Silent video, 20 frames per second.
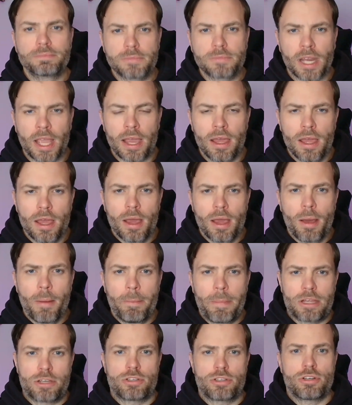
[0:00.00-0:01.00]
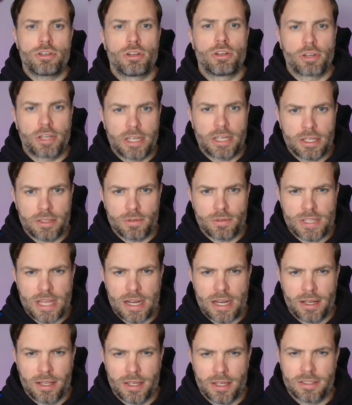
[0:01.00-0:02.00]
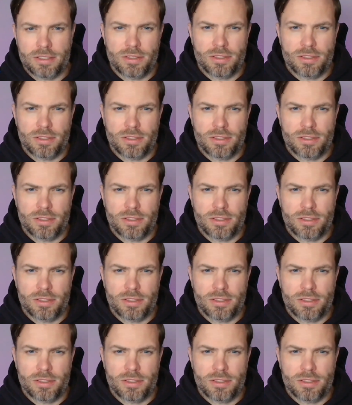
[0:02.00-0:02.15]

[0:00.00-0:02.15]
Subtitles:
Okay, making sure you're looking at those analytics.